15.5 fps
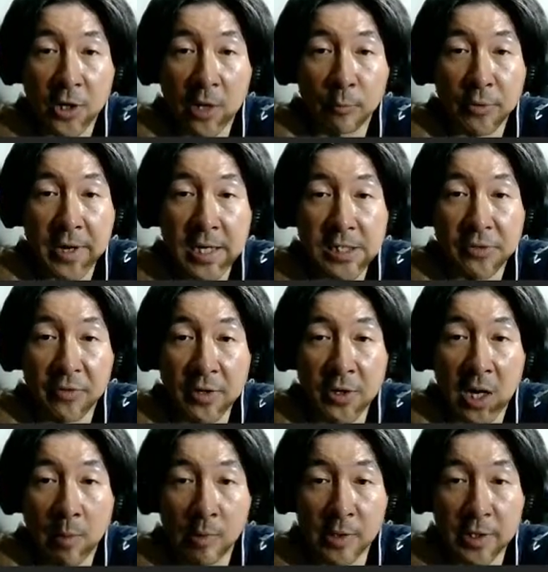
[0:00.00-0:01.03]
comprehensive
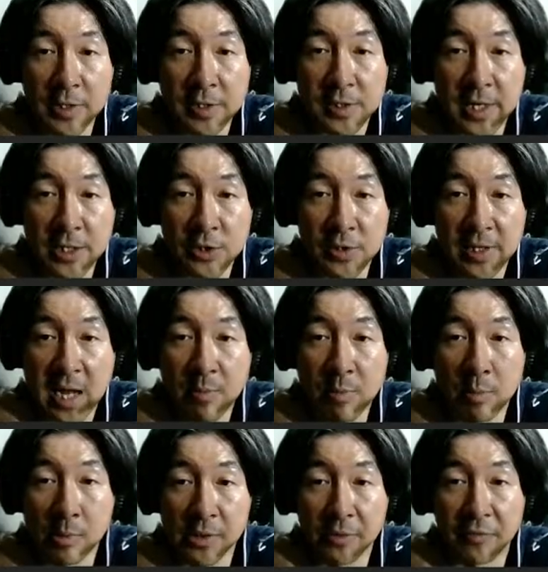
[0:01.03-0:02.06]
anomaly detection
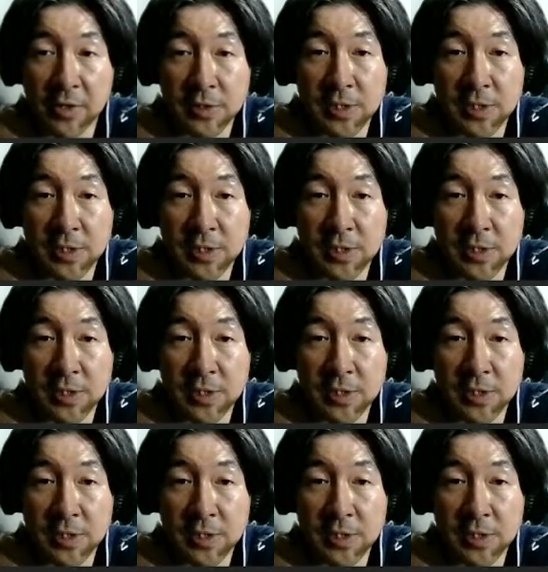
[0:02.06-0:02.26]
capable of